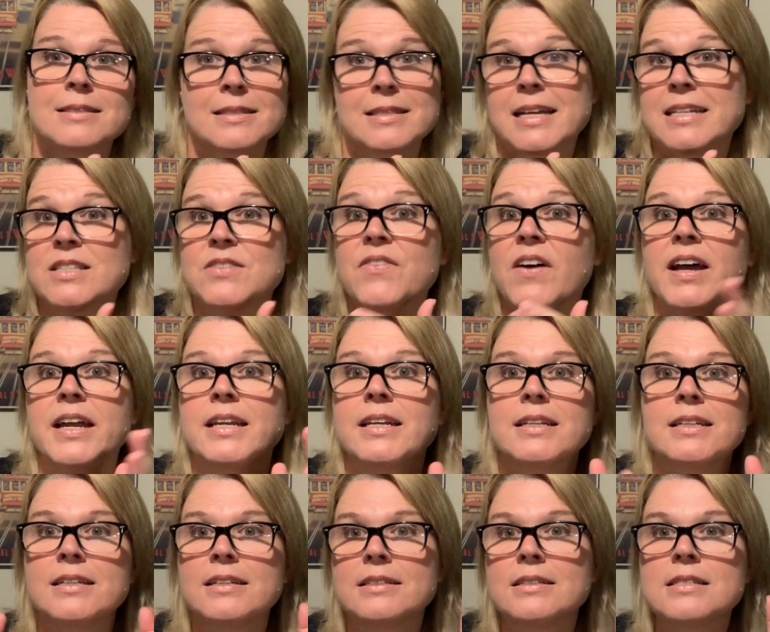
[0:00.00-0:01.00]
that's fine.
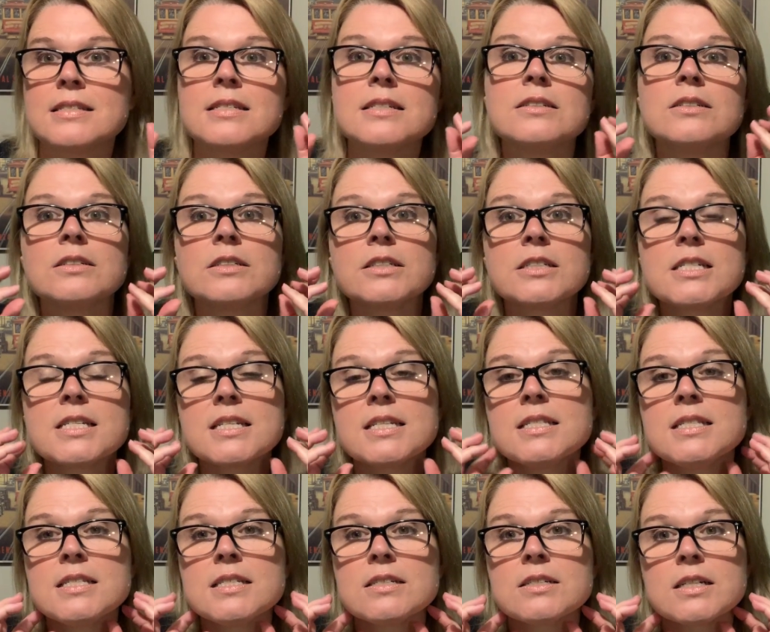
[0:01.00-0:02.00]
It's still, your
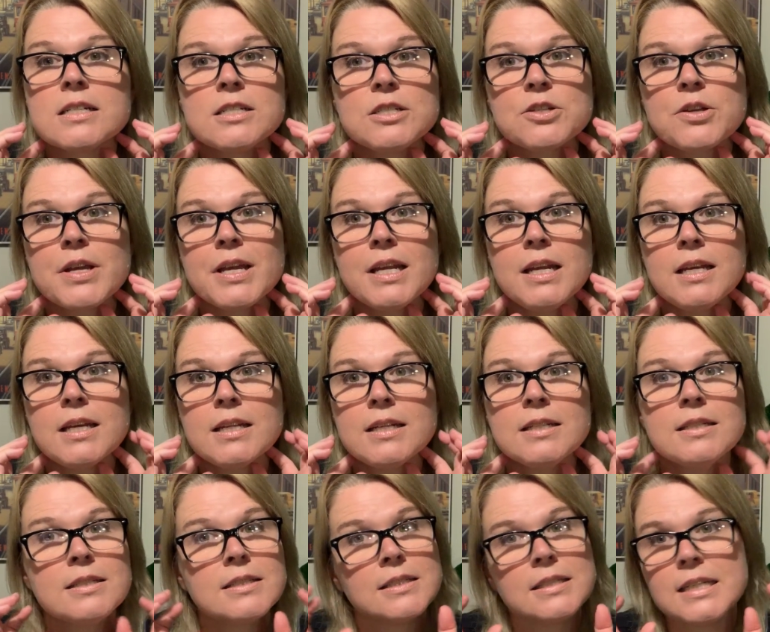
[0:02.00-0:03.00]
skin's still gonna drink it in.